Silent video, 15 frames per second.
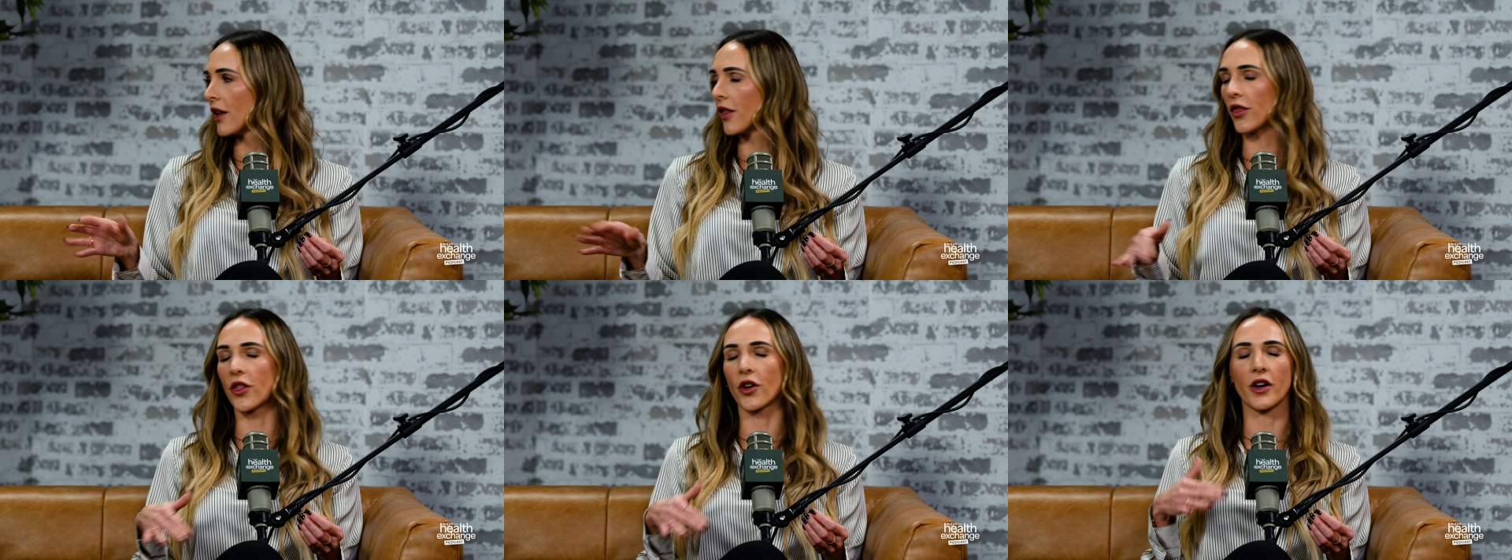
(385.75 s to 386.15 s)

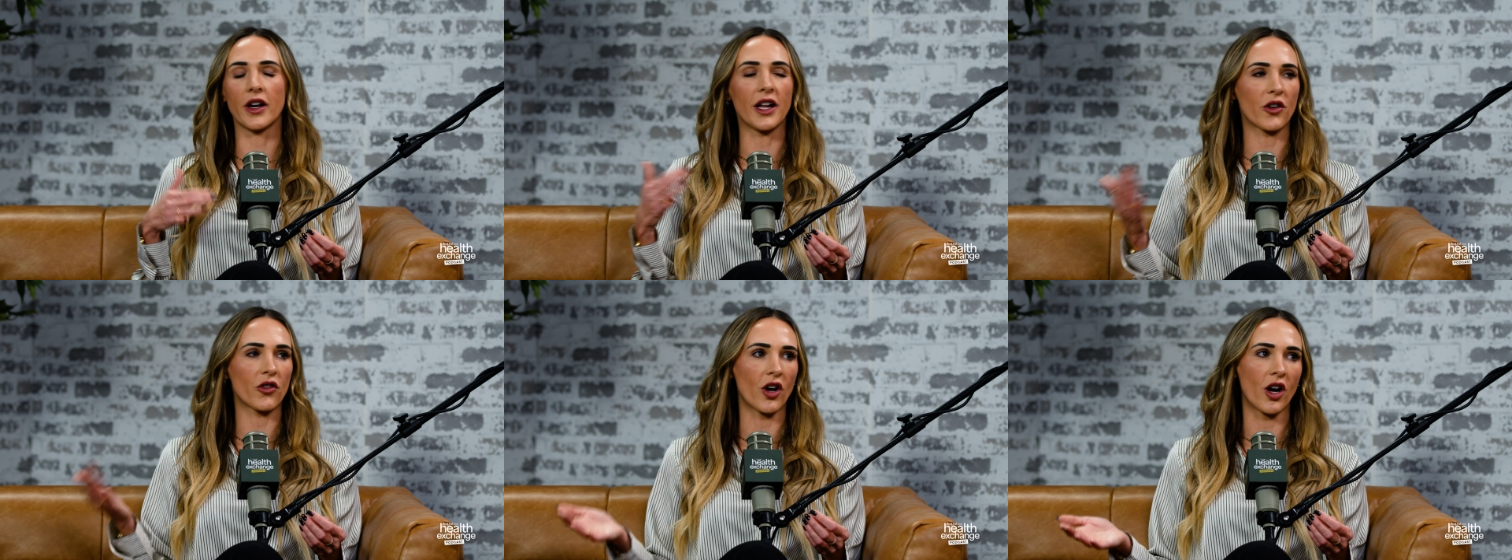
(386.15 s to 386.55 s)
They're in
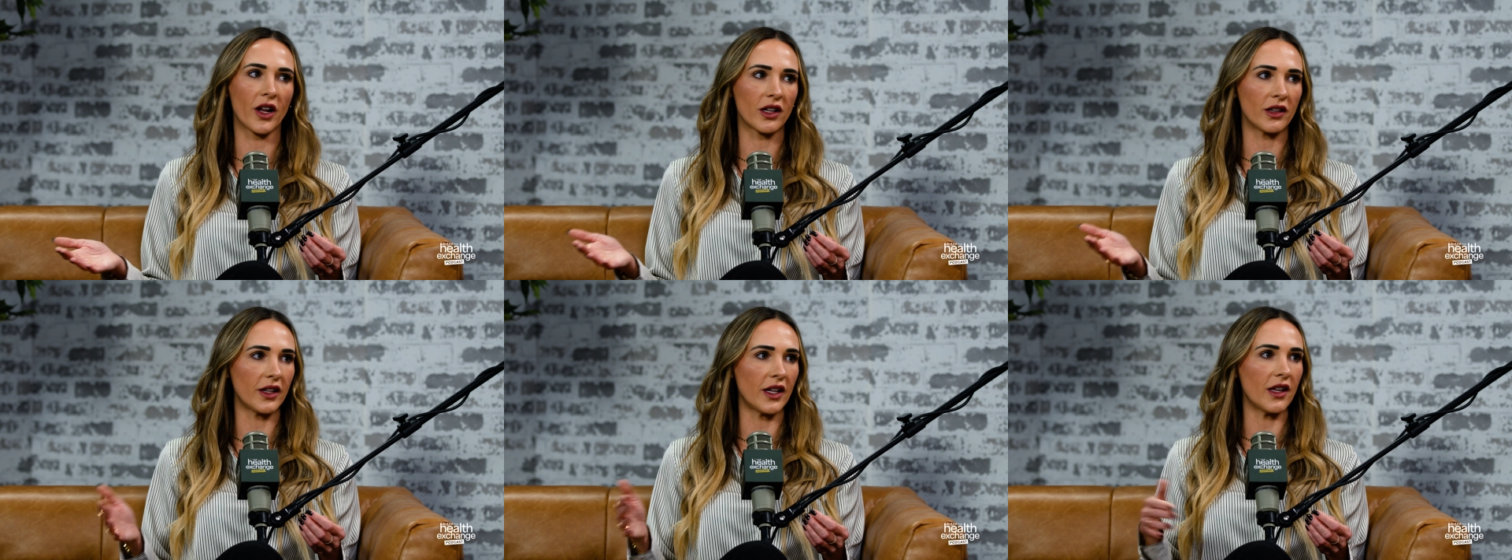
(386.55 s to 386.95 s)
it
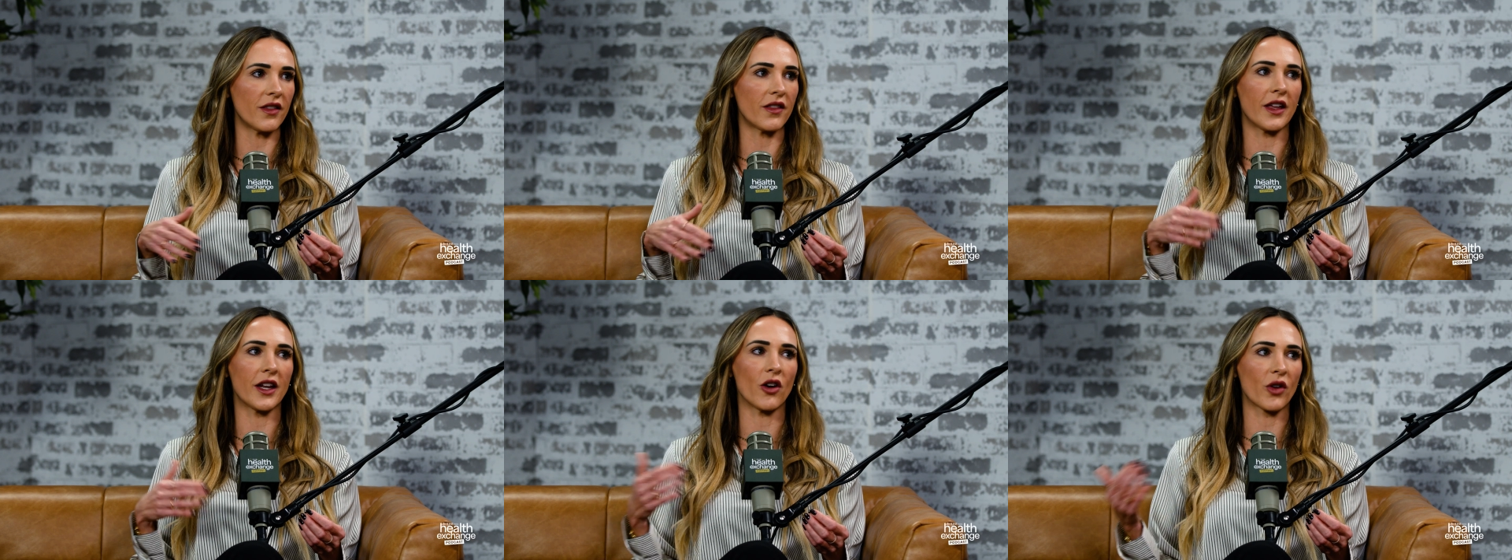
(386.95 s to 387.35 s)
chronically,
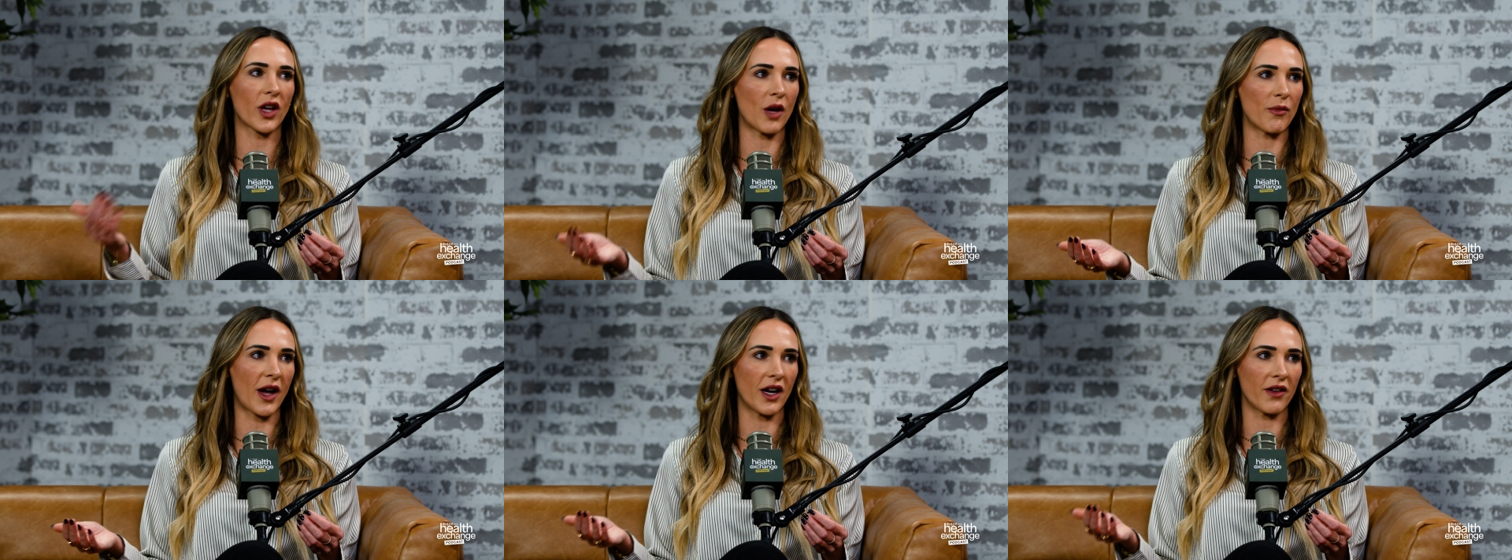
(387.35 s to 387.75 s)
they don't
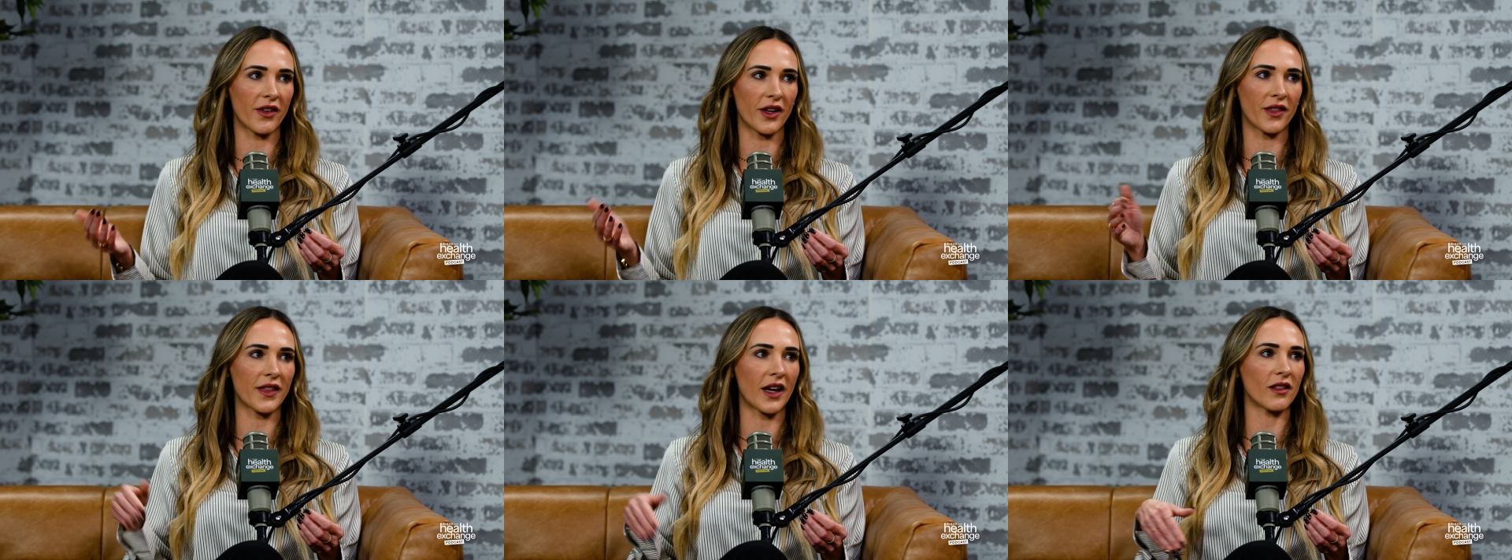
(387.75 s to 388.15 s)
come out of
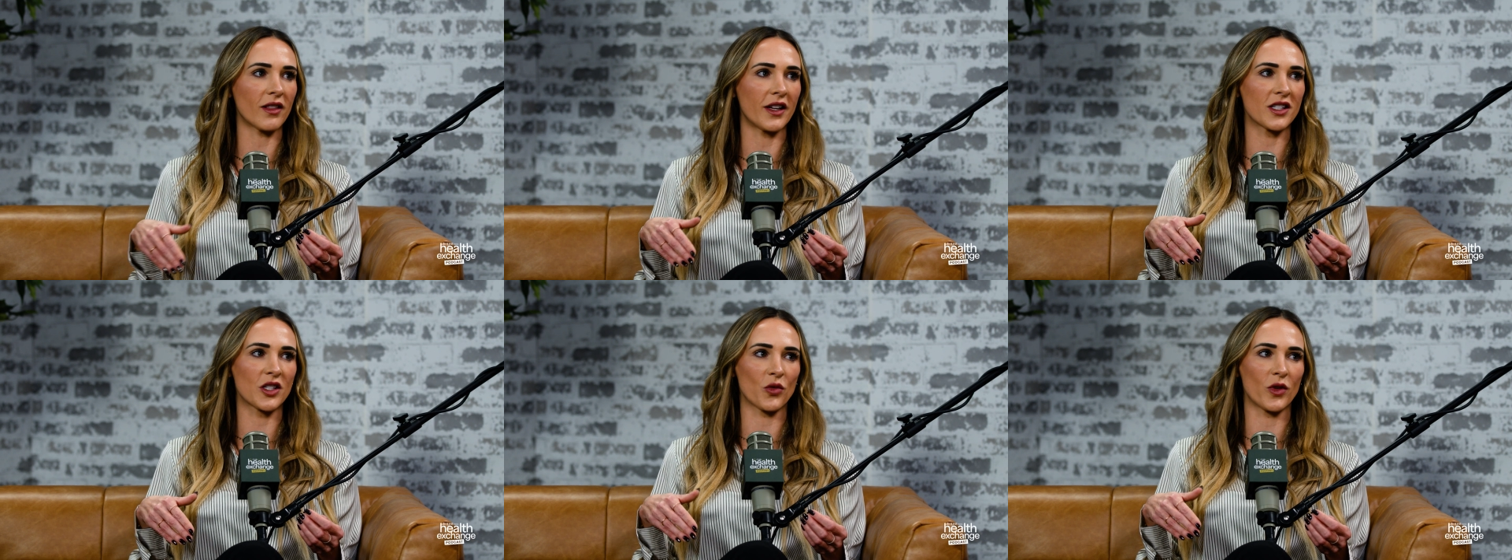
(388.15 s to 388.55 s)
it. That
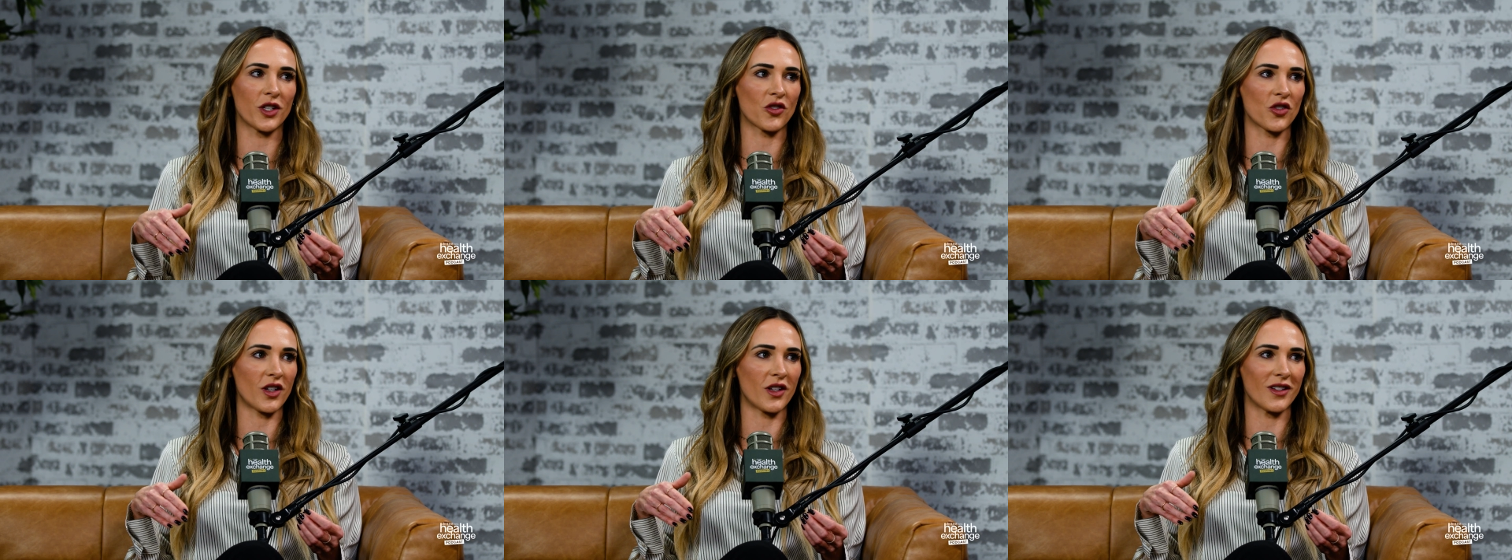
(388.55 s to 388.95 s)
light
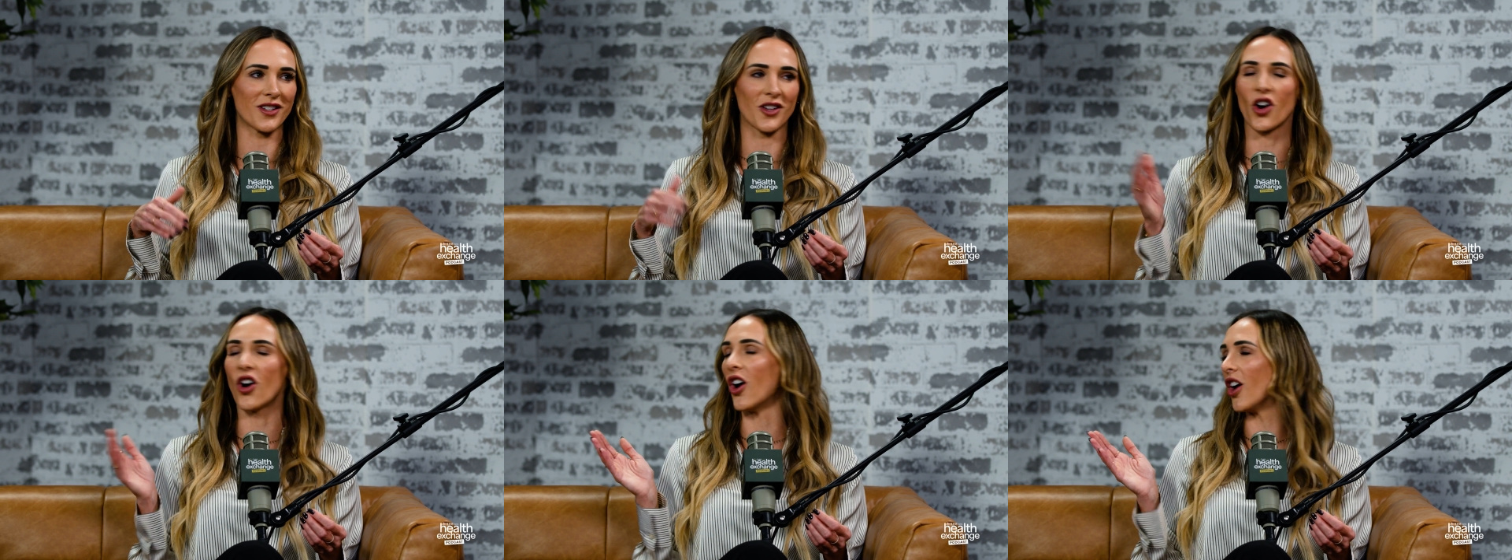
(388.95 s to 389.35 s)
switch is
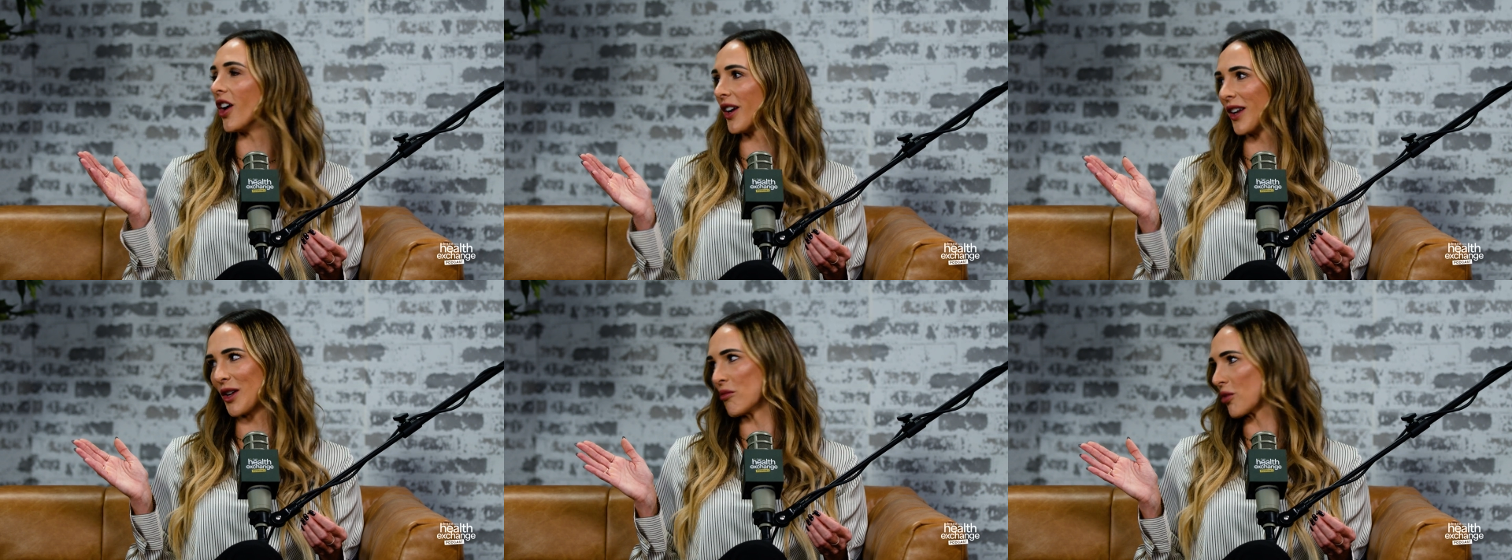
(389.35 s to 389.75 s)
on and